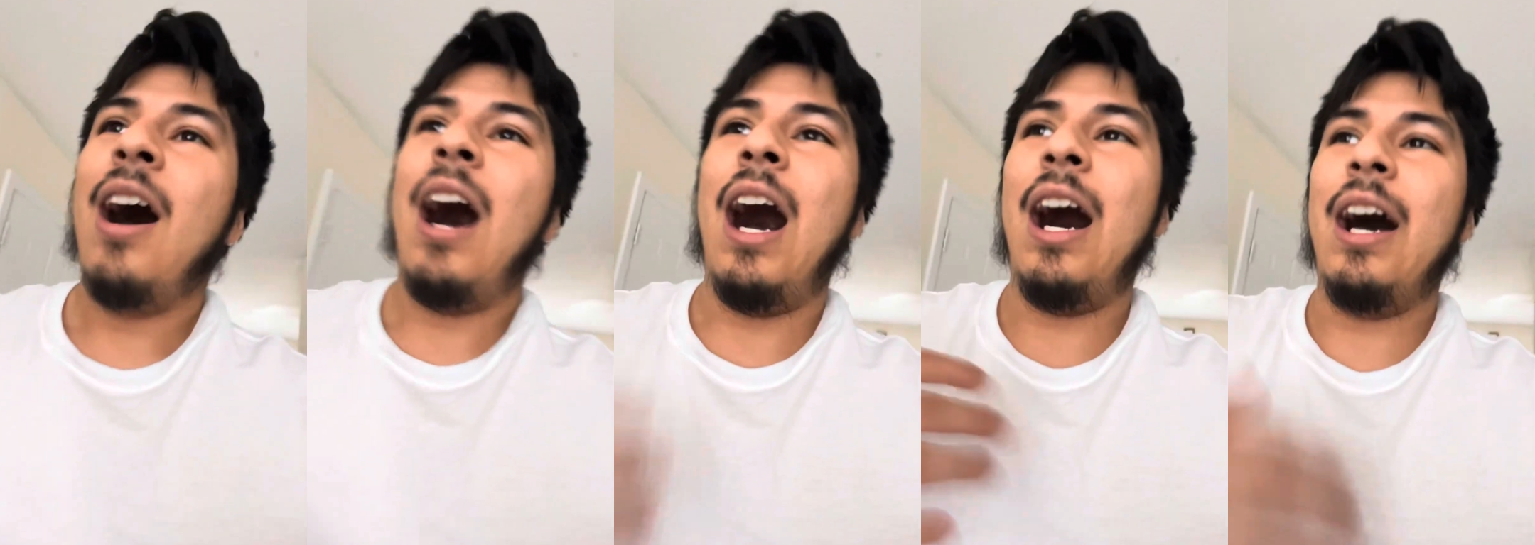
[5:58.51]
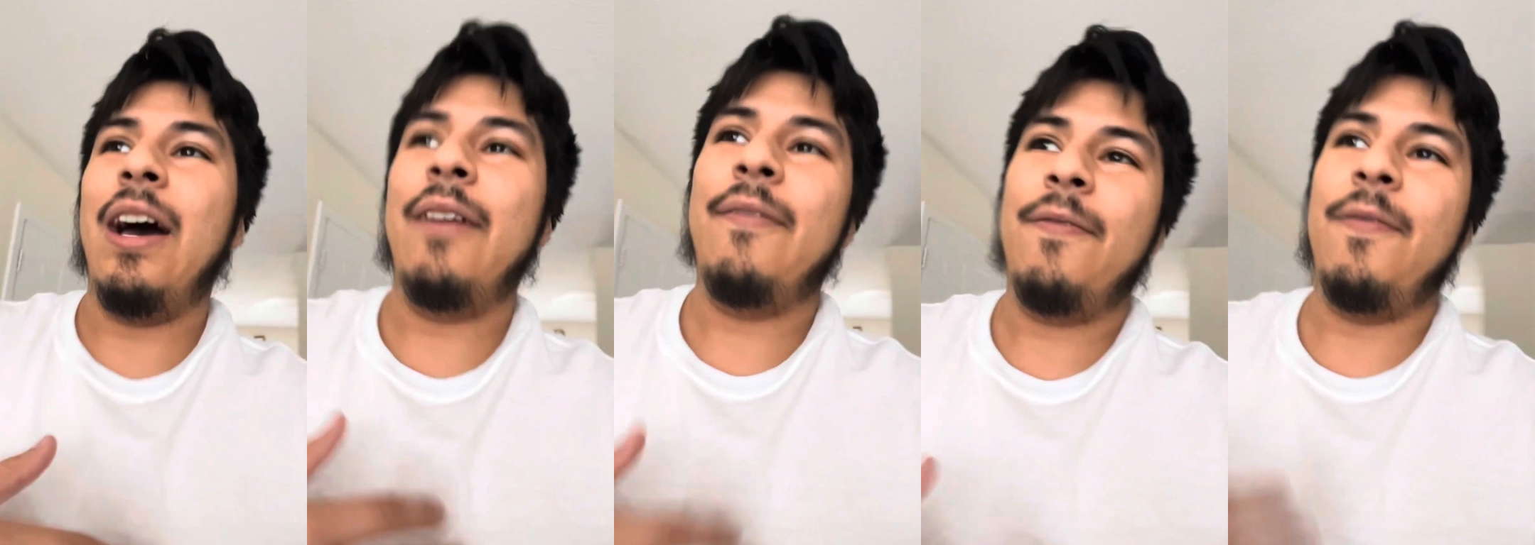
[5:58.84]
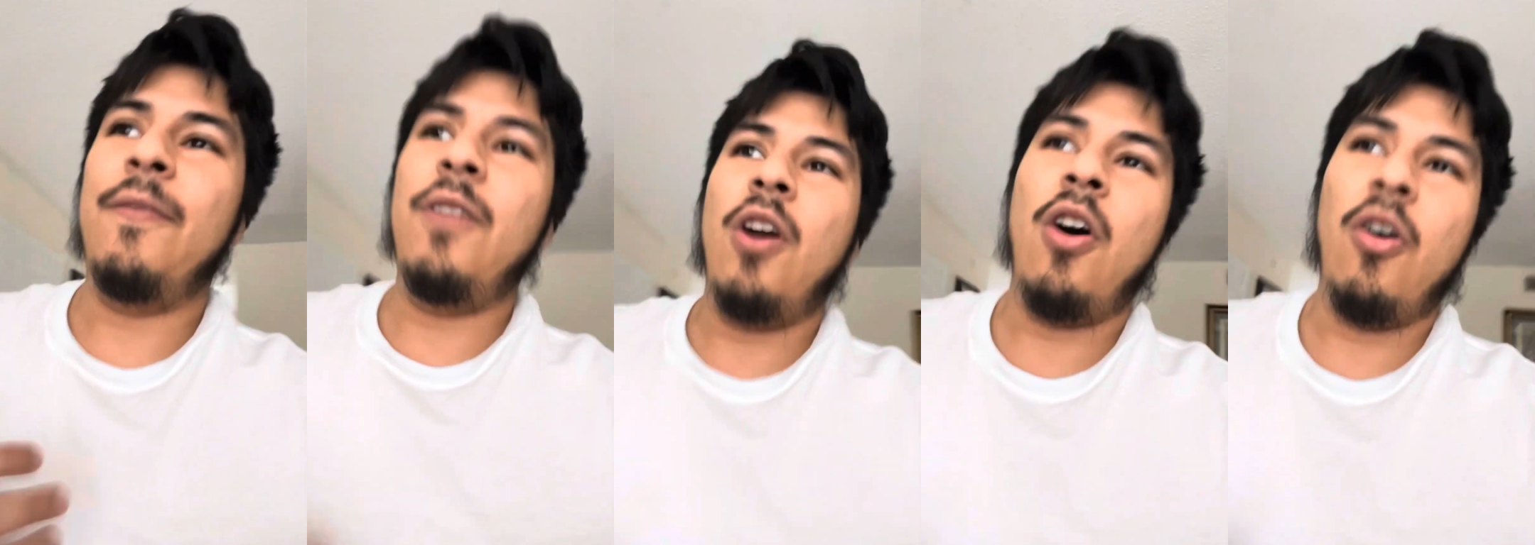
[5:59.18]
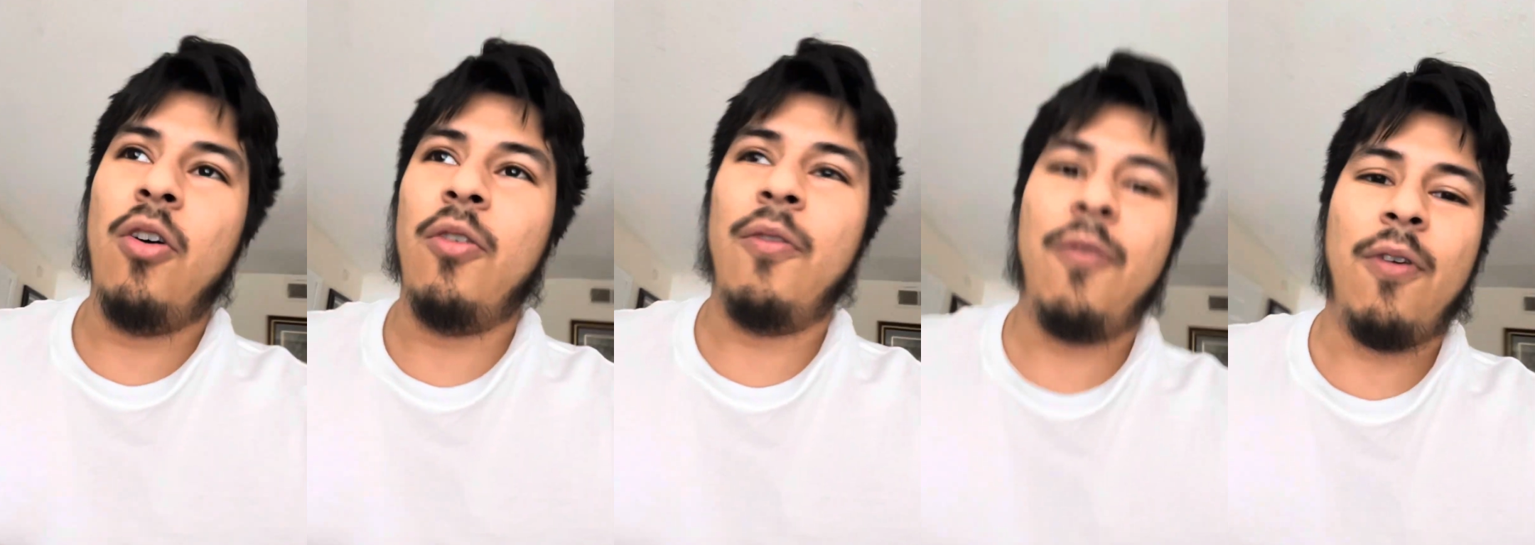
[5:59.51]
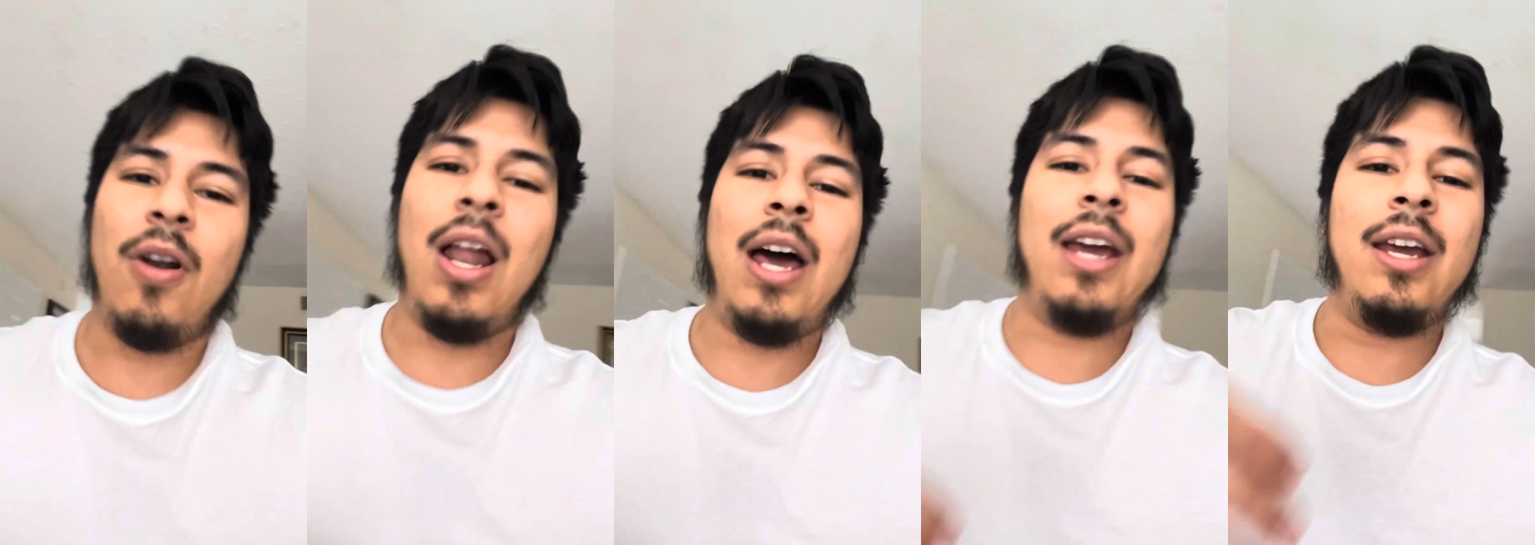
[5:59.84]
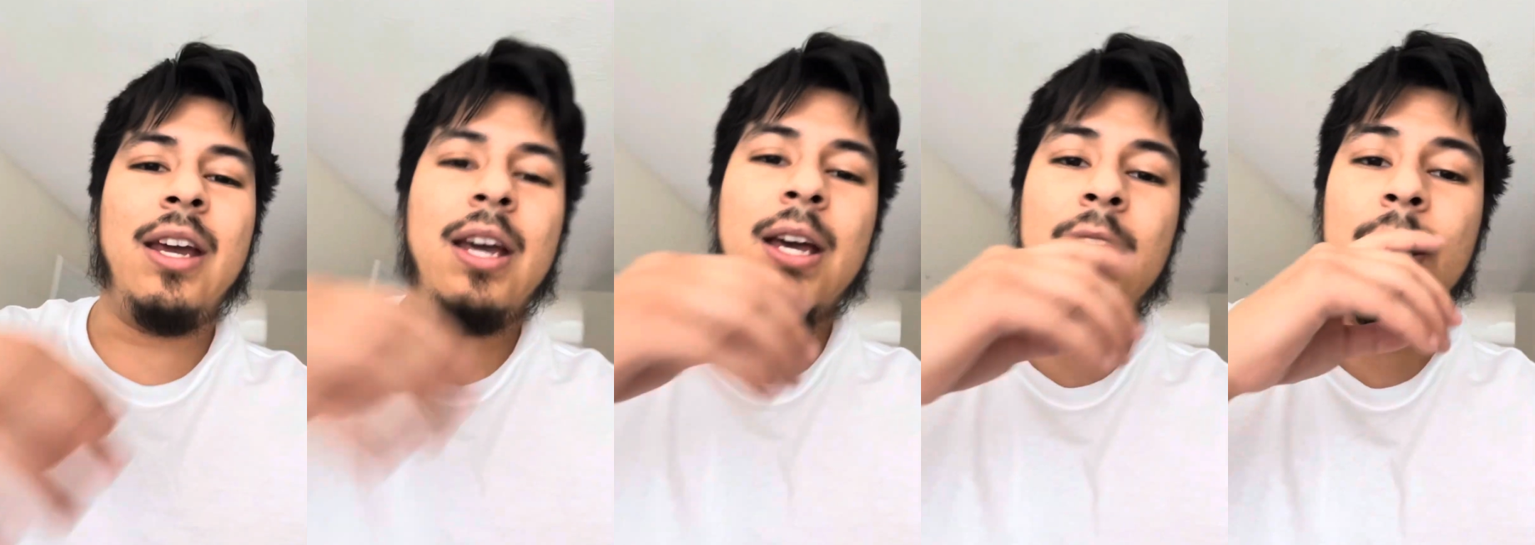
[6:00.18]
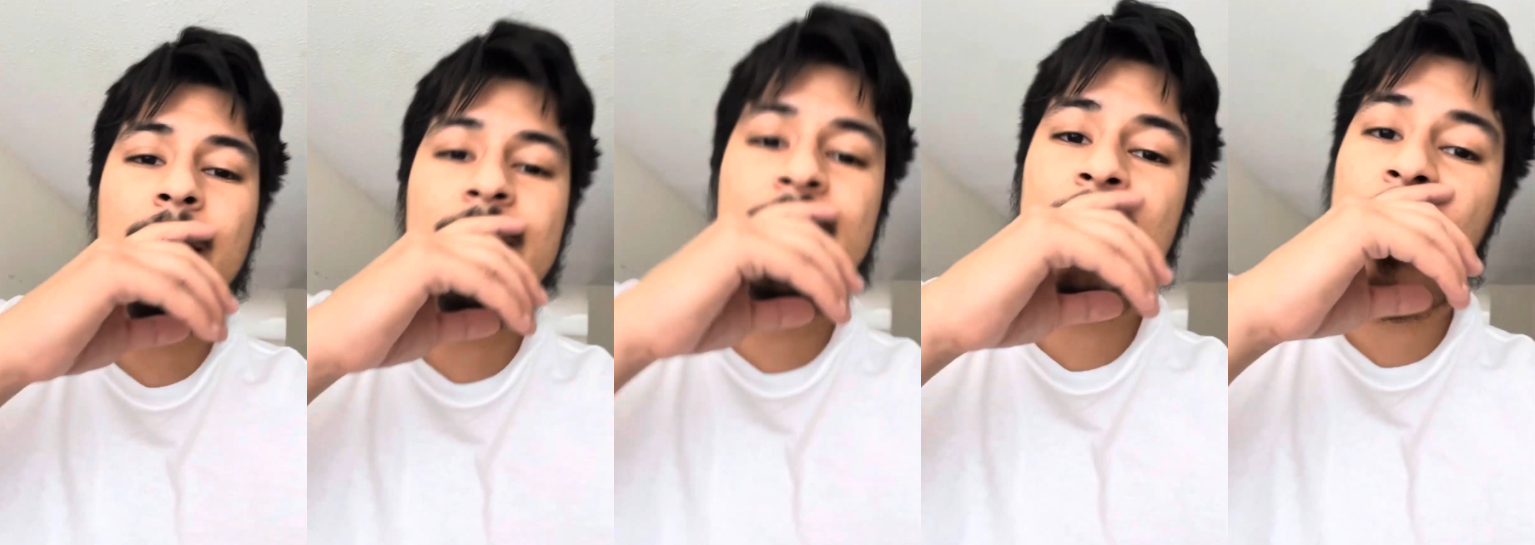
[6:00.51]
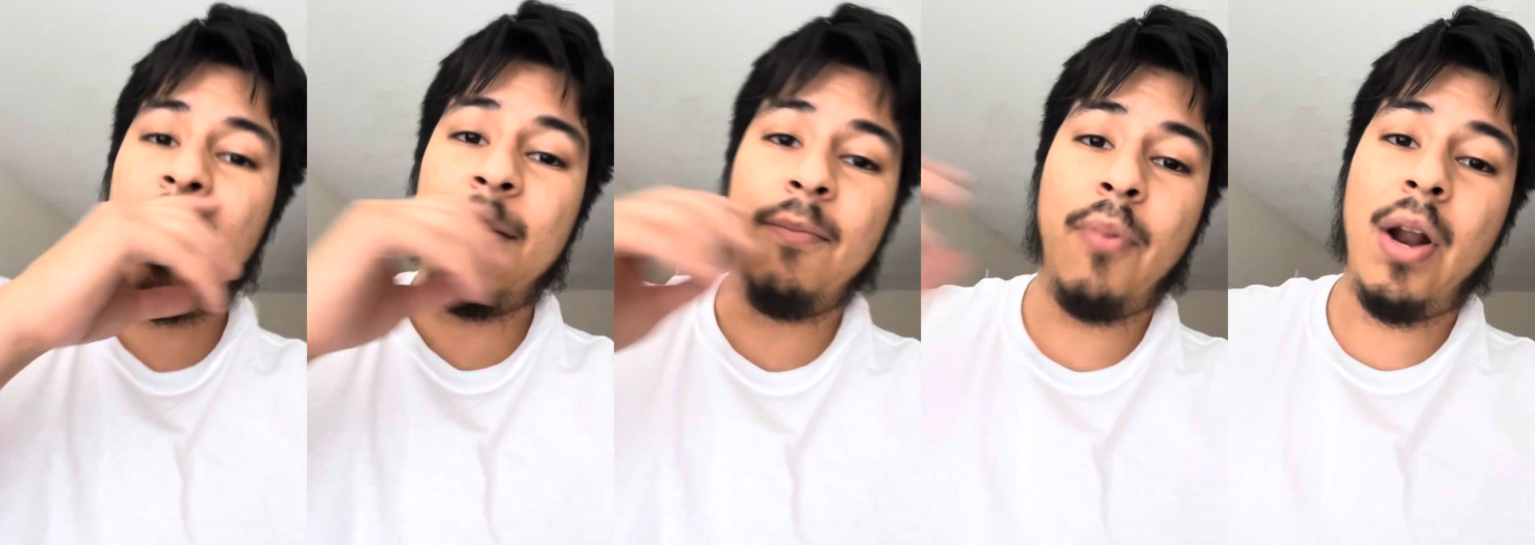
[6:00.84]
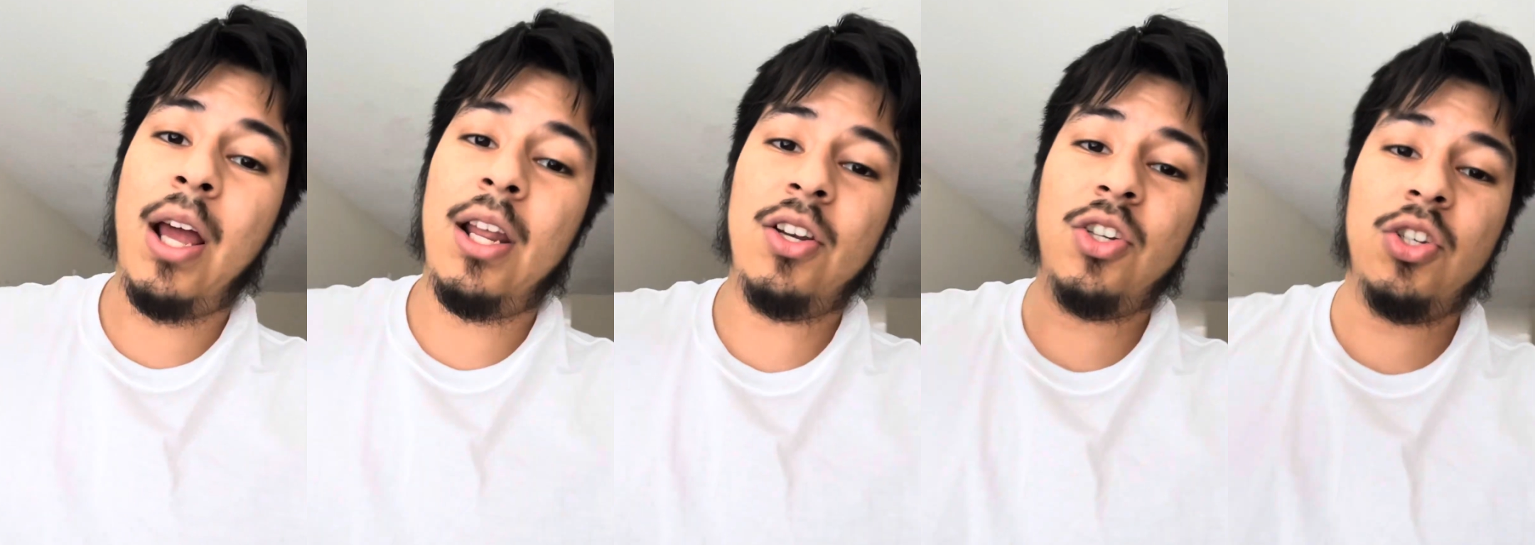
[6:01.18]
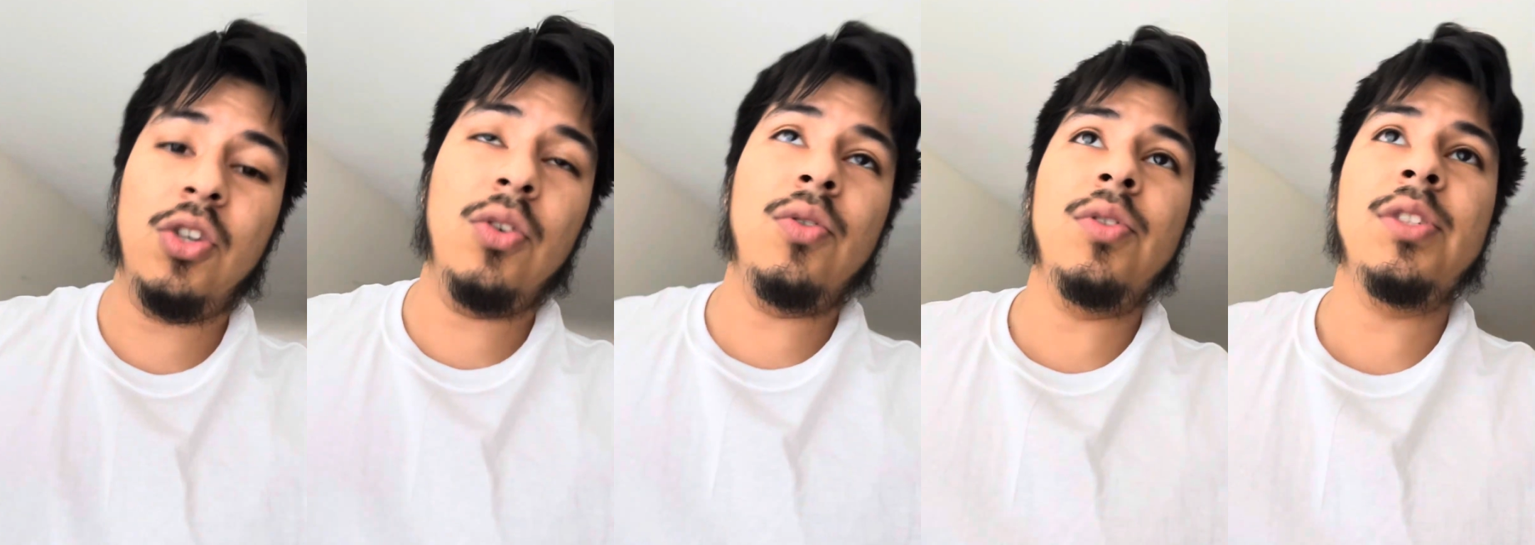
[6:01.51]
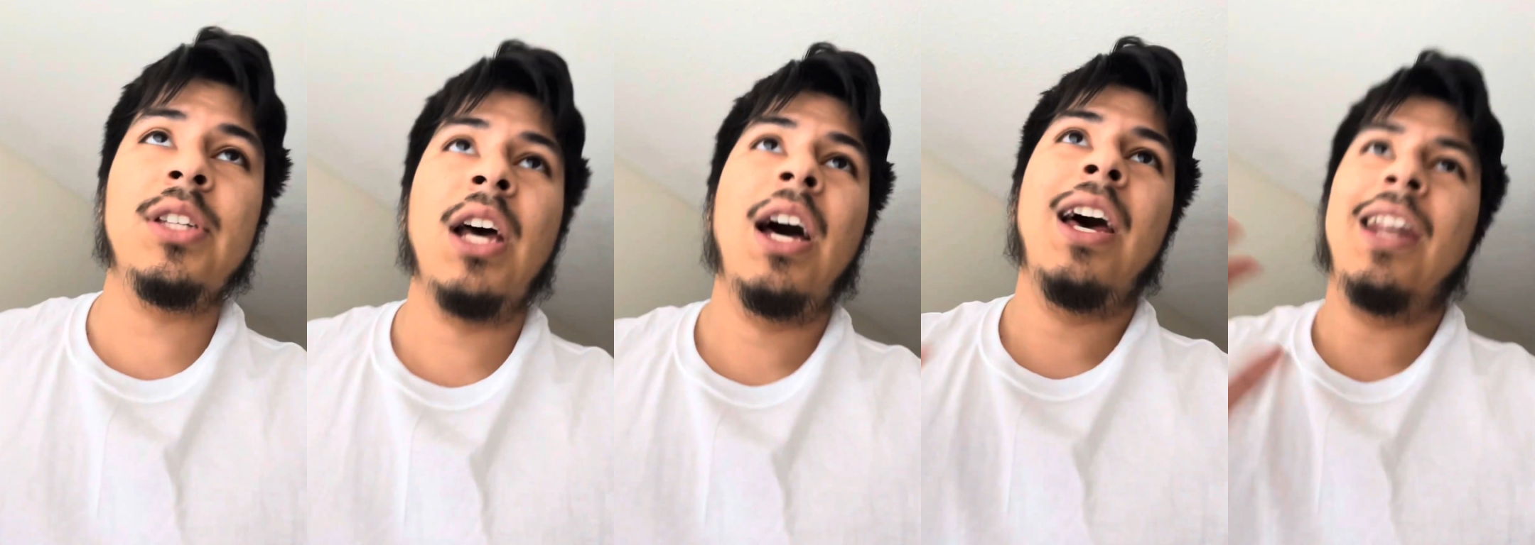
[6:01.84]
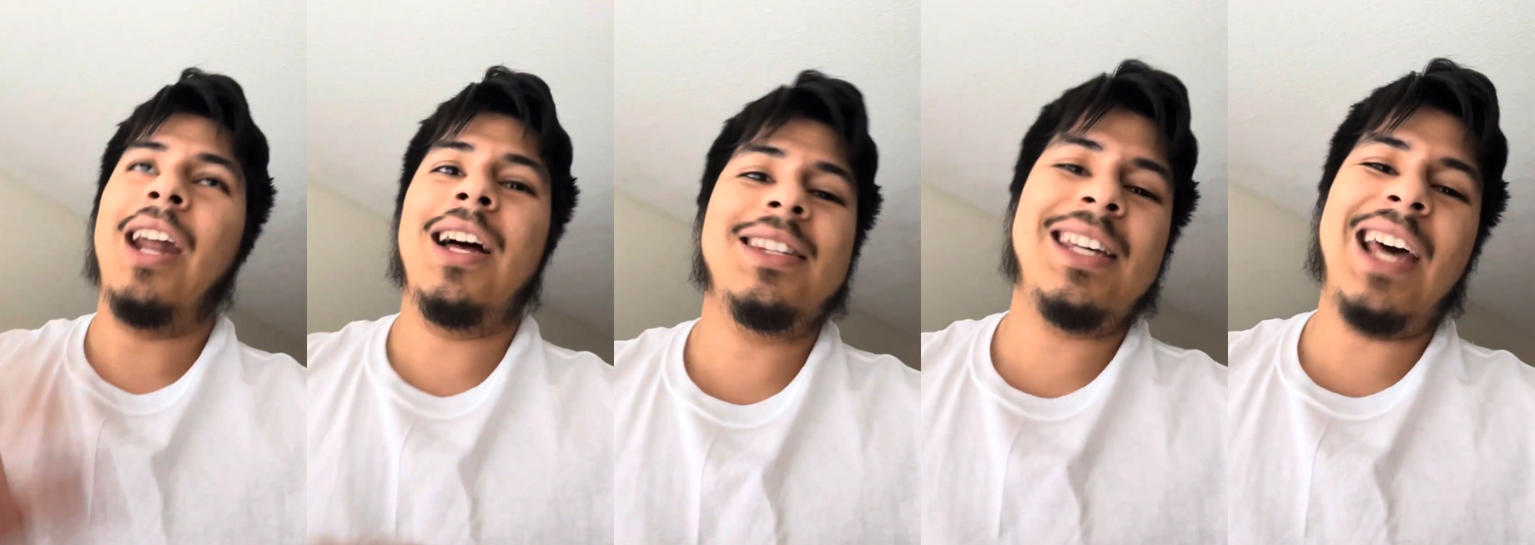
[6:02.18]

I've known for like skate brand shoes not to